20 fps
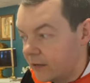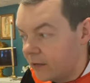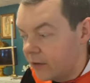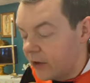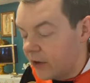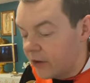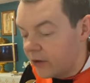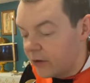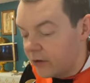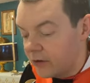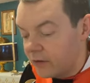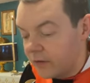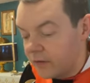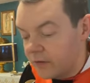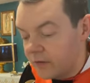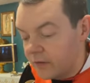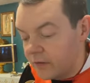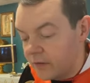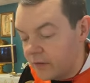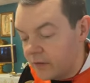So your,
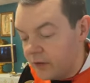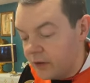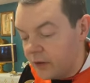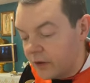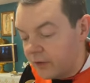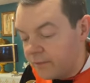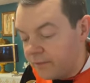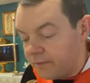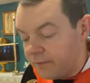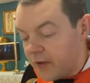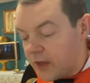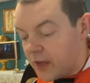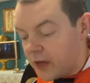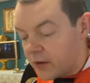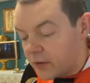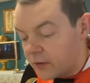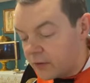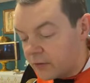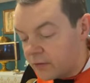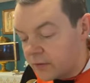your
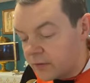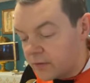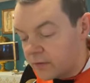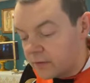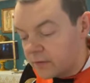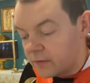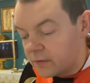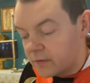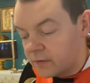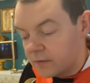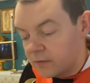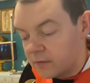fears.